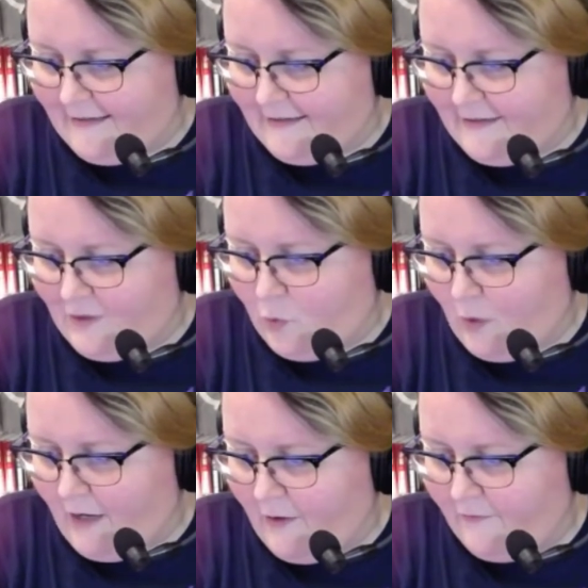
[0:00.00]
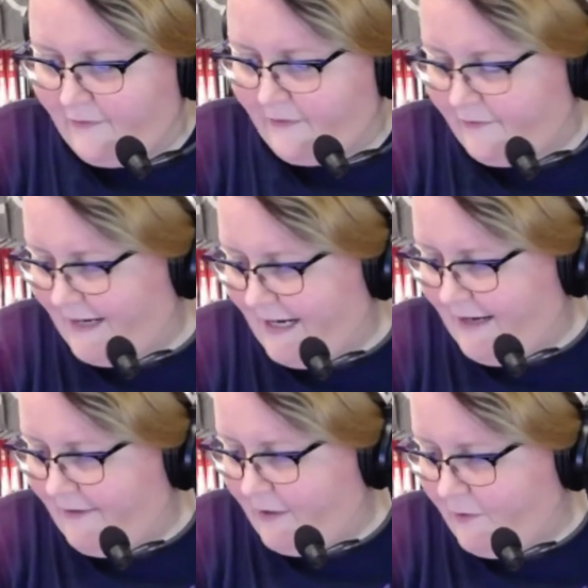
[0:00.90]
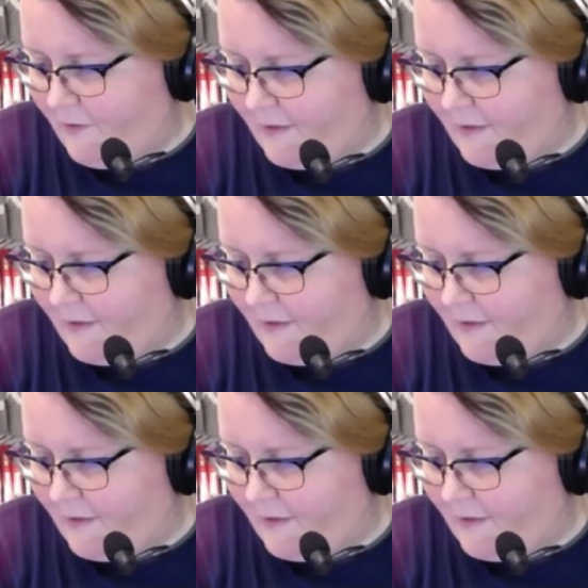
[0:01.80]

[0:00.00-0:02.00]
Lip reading: 12, 5. I don't know. I